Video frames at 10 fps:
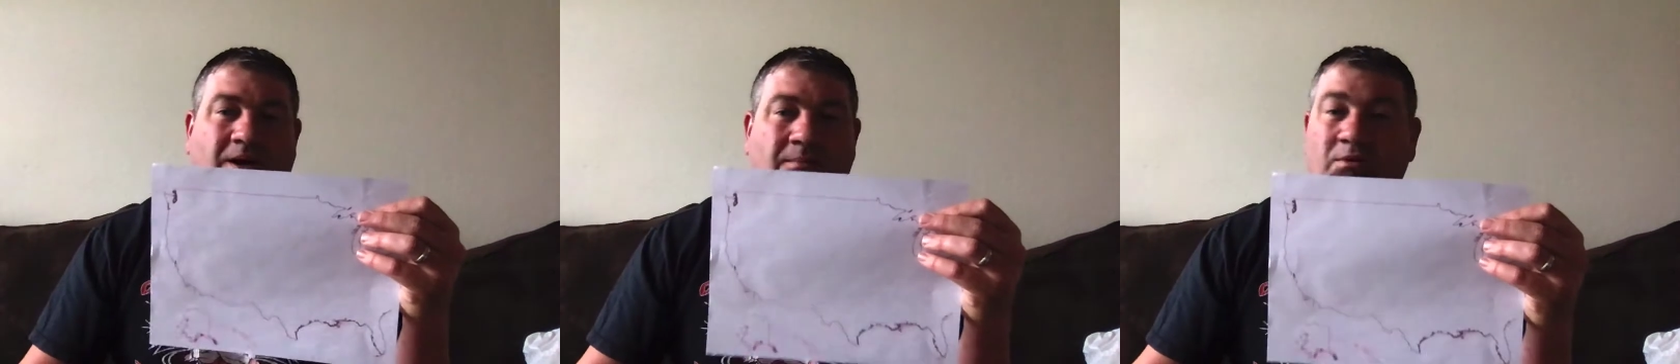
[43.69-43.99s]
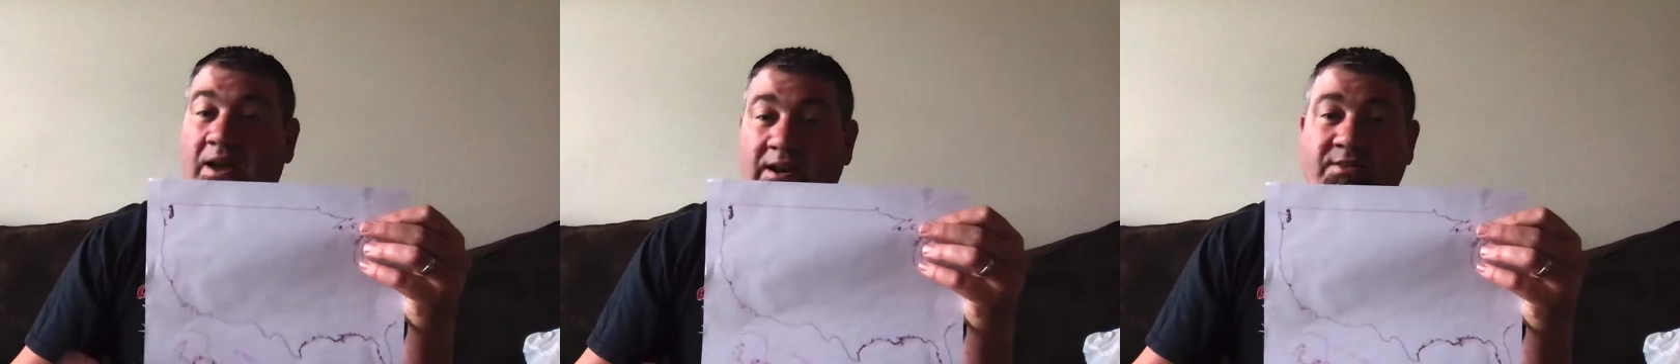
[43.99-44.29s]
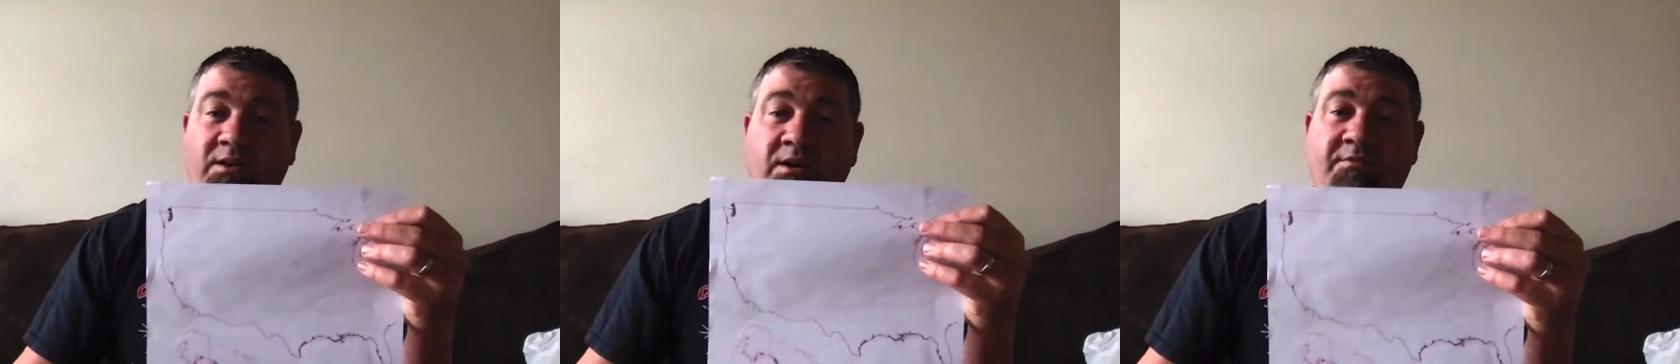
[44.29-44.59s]
I mean,
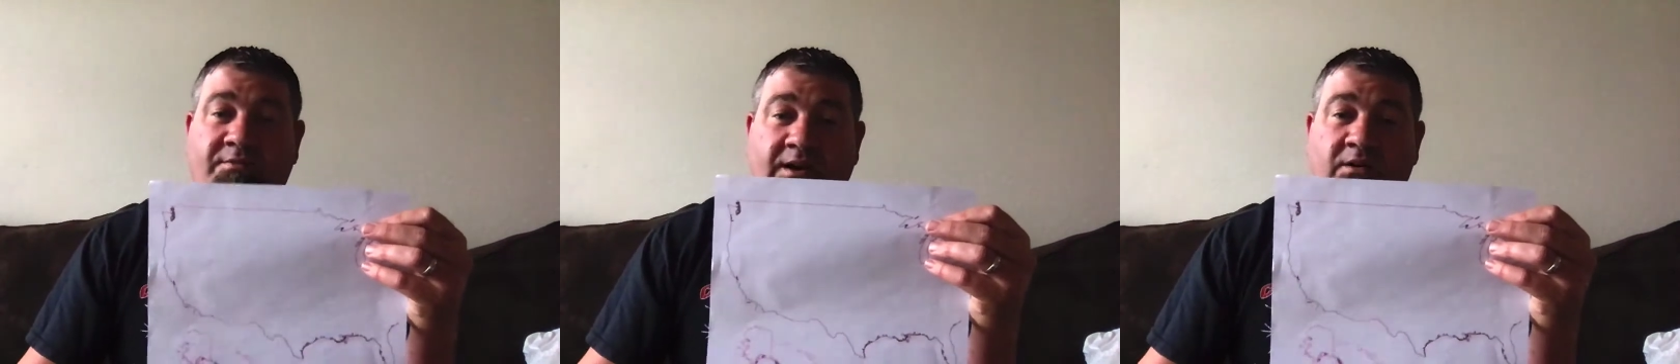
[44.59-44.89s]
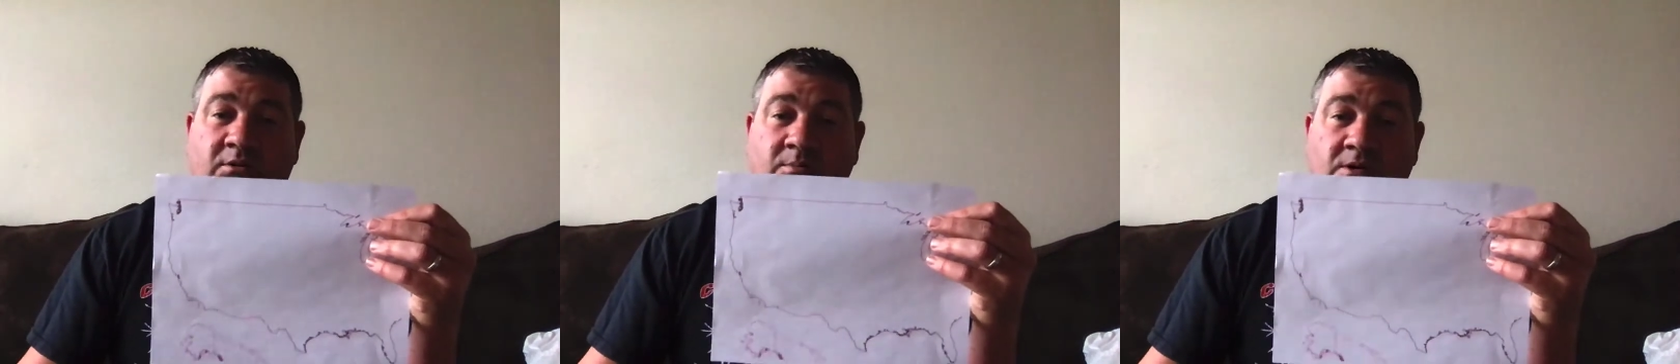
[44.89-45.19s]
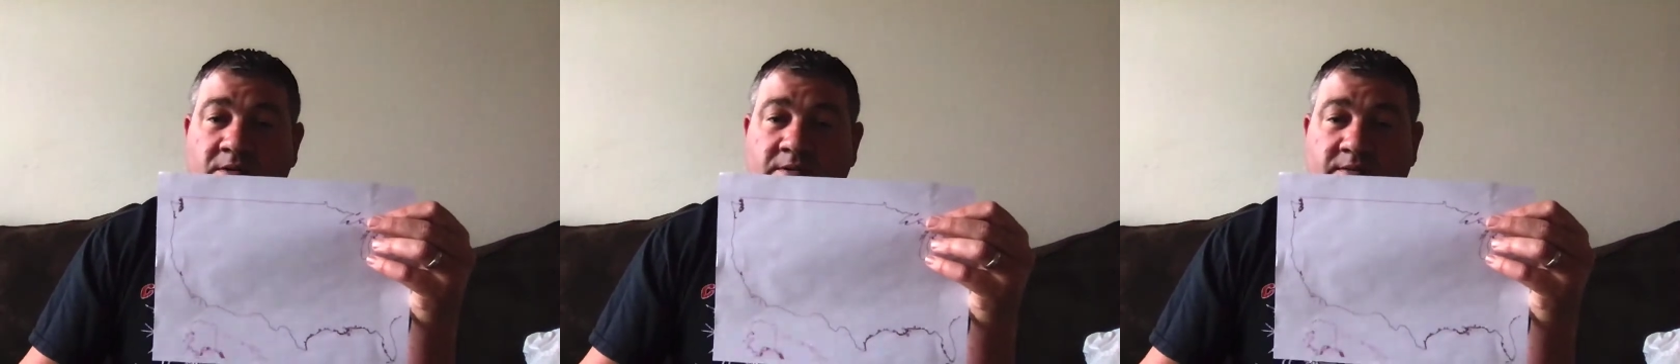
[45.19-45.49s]
anything you have
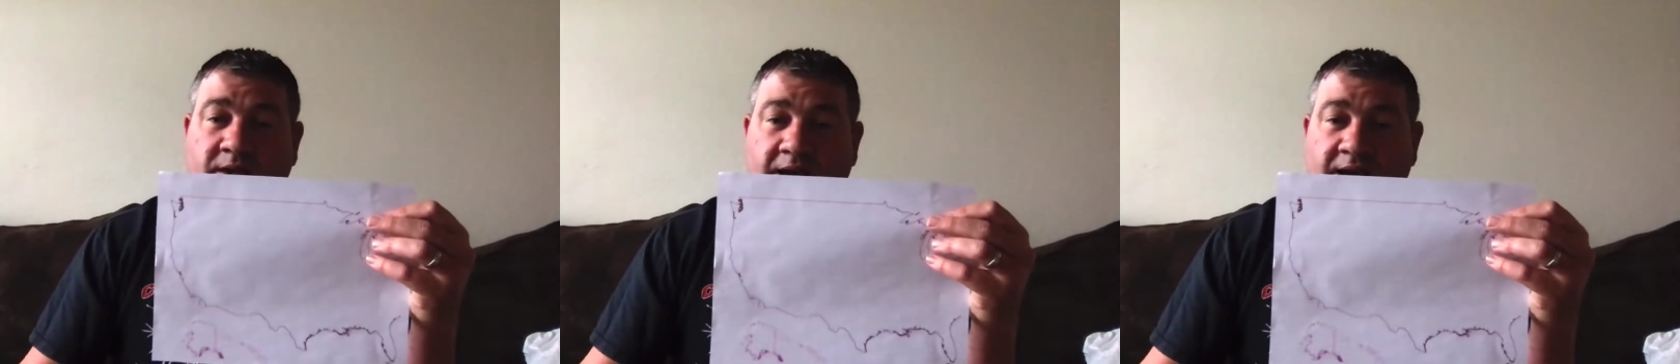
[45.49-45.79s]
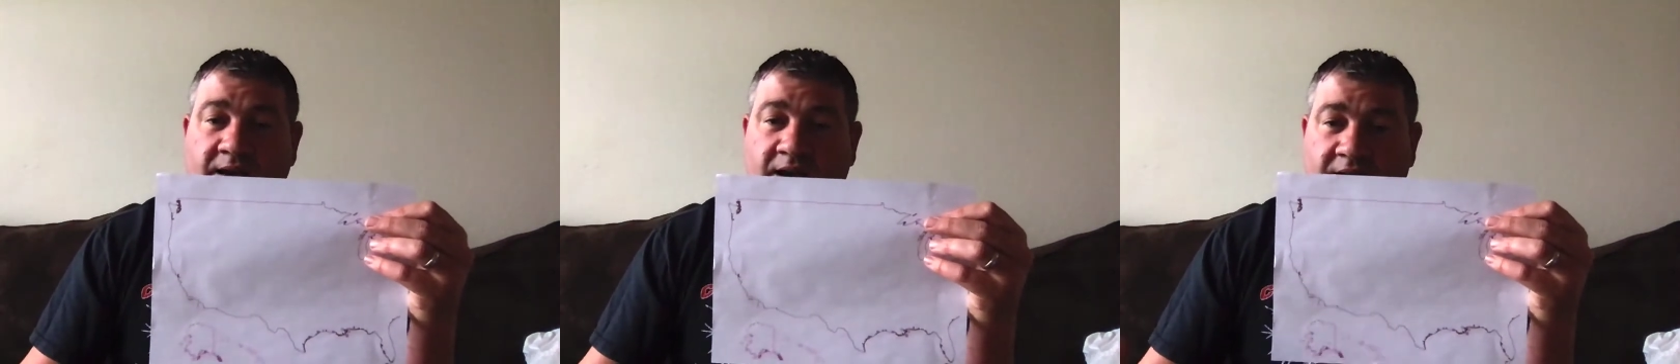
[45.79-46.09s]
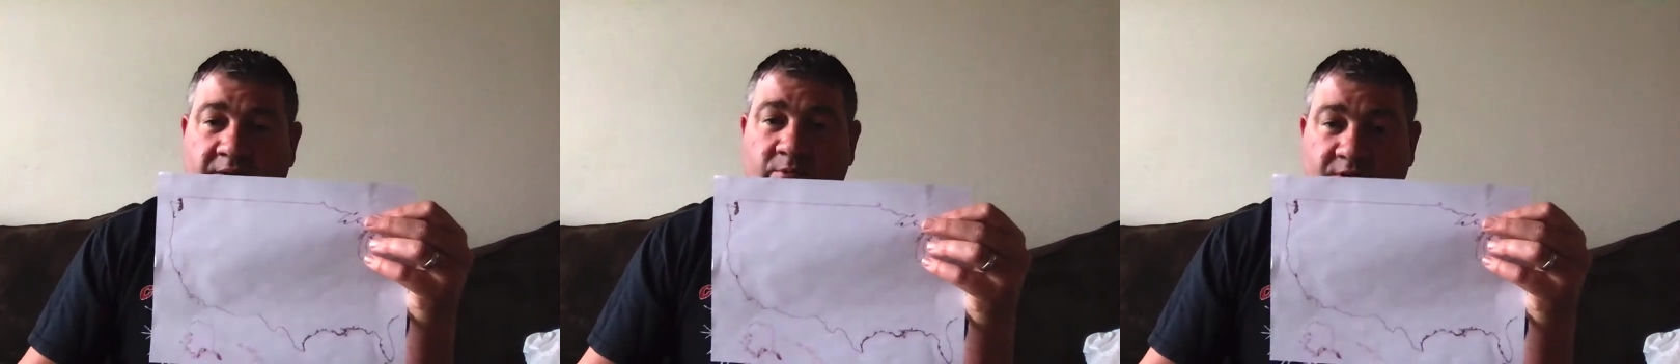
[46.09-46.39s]
available. Okay,
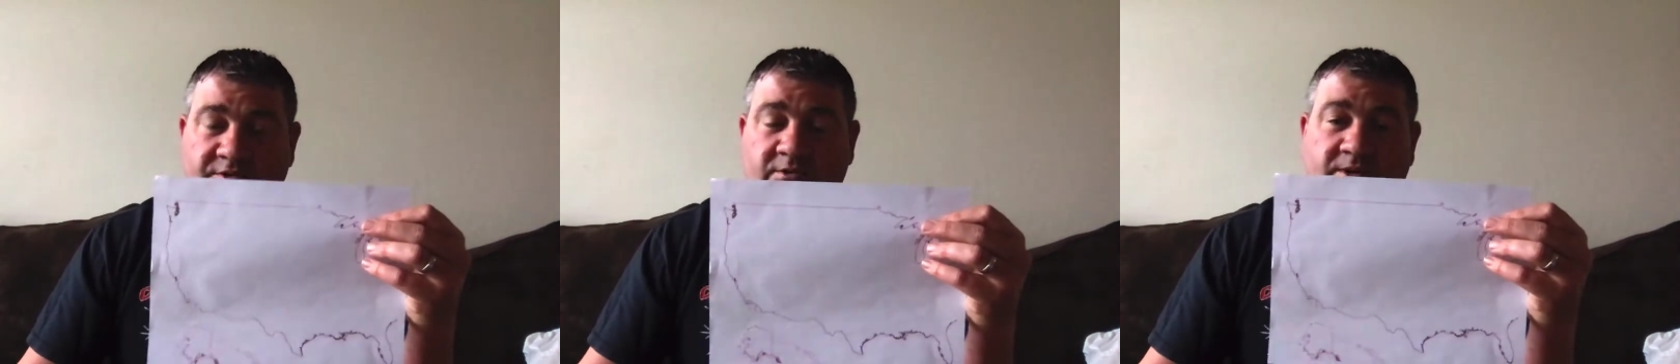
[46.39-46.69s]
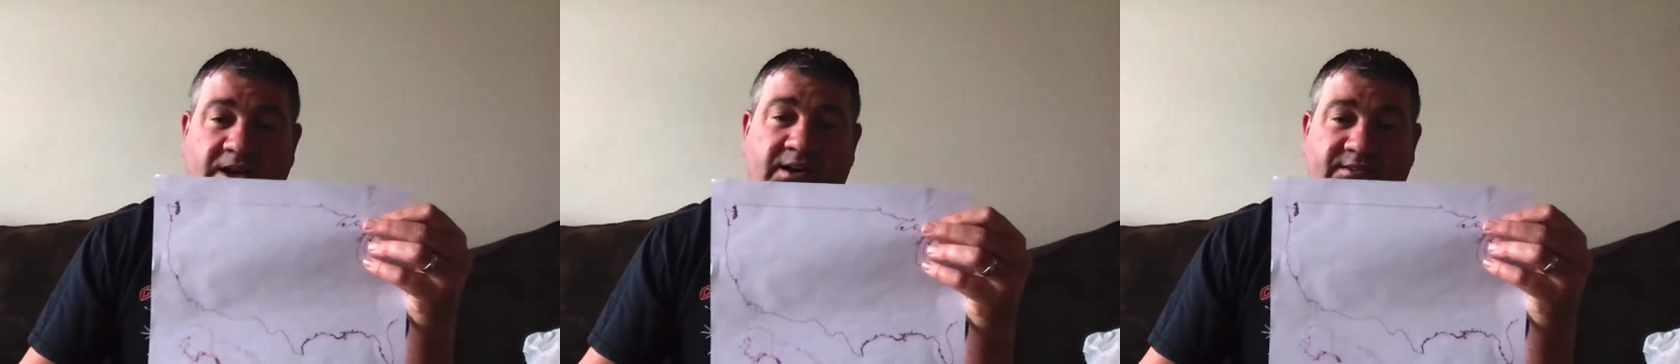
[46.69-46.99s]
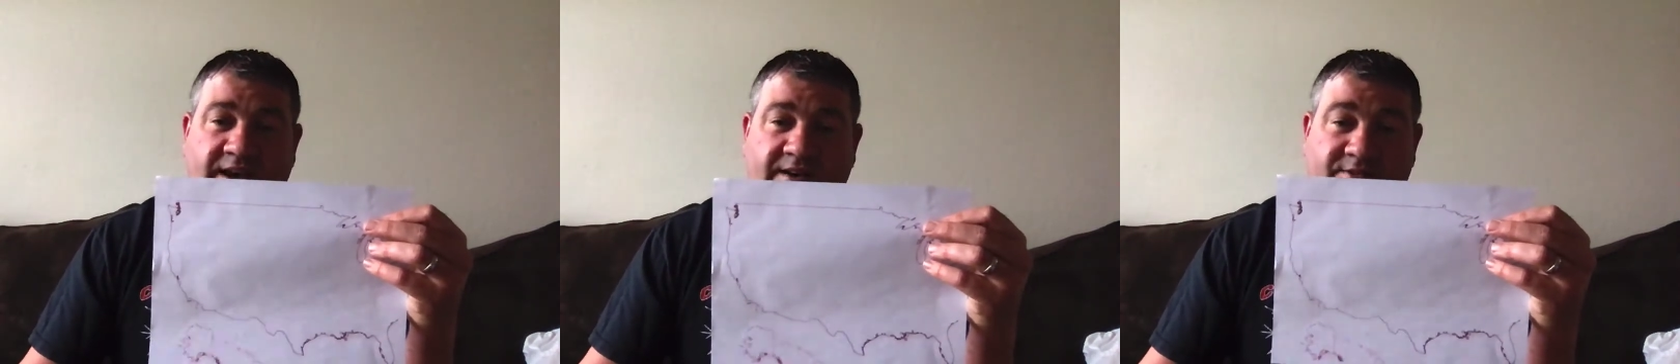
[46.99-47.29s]
I would assume you guys
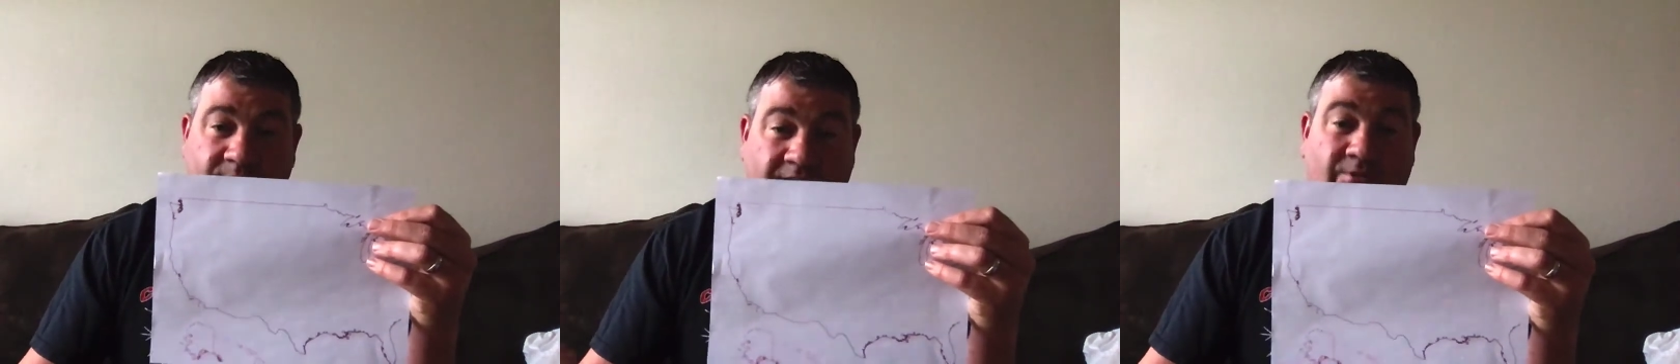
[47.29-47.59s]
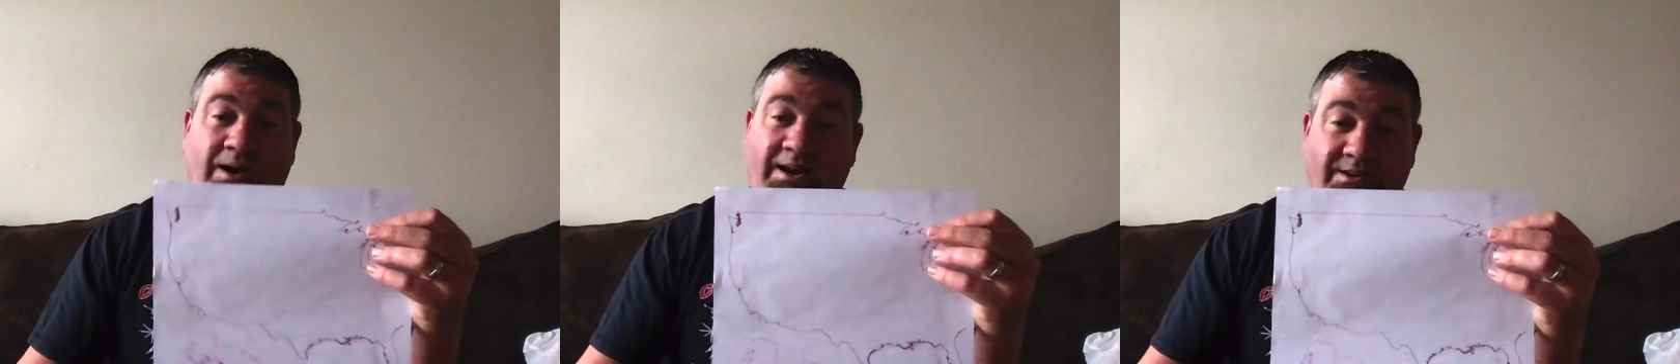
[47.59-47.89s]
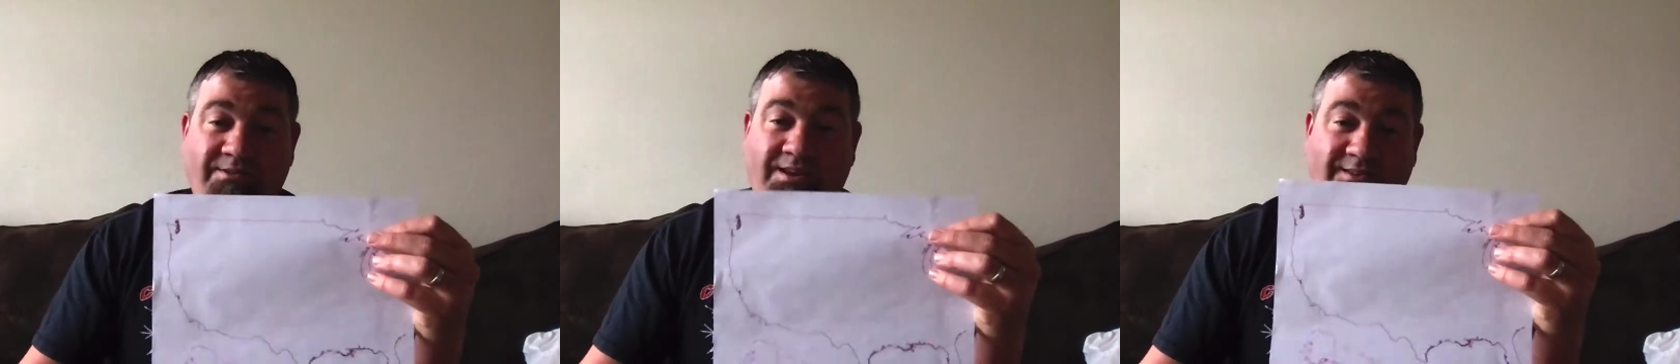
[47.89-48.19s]
have some kind of writing
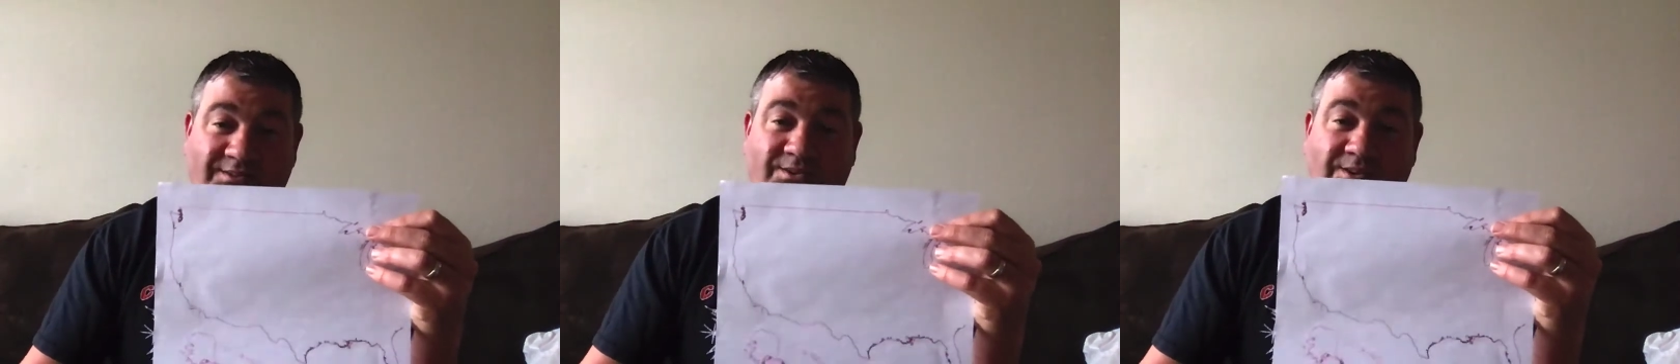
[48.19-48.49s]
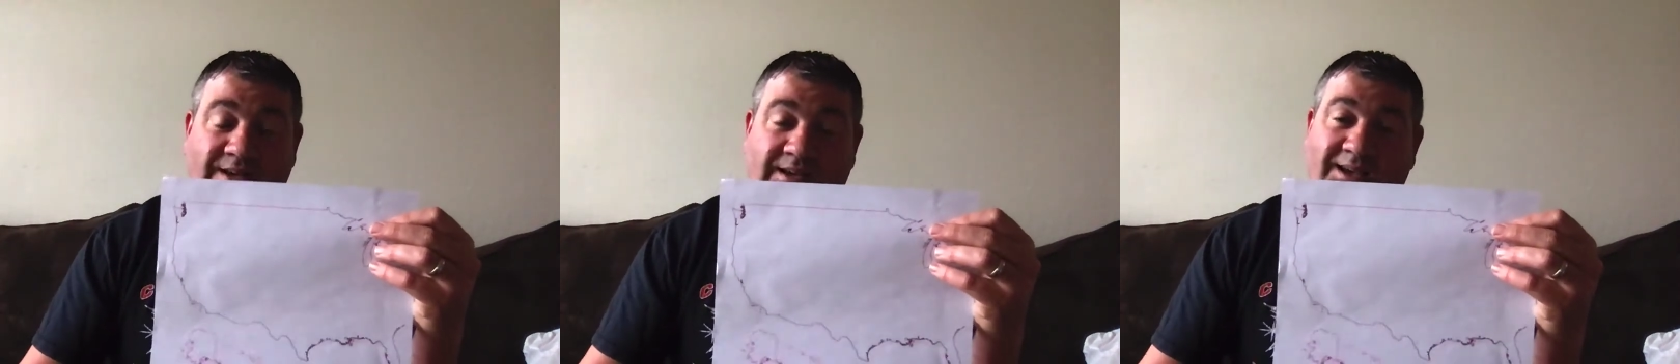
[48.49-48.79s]
utensil